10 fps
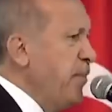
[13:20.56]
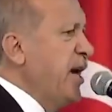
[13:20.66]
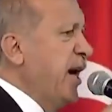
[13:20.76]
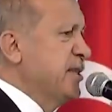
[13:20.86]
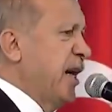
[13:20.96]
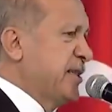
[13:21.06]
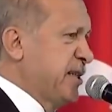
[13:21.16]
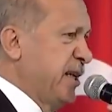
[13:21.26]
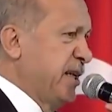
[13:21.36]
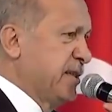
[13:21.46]
and hear more of my
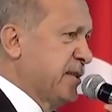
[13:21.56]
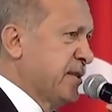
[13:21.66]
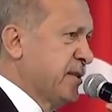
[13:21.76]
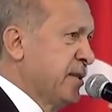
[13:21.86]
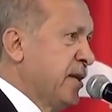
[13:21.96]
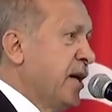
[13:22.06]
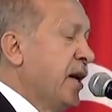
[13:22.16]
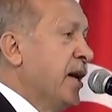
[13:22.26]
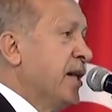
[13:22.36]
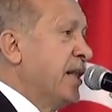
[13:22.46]
lovely voice, don't
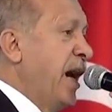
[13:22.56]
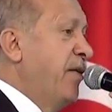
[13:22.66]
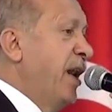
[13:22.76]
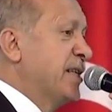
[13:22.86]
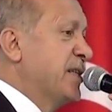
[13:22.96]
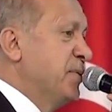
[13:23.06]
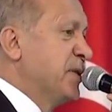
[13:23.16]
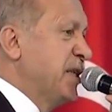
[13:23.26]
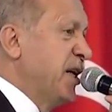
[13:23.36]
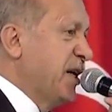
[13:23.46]
forget to check out the
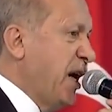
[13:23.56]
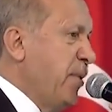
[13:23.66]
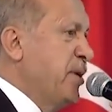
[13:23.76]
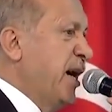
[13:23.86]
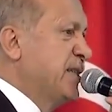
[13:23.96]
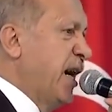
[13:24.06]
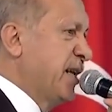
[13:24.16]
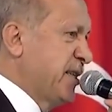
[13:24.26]
Reconsider podcast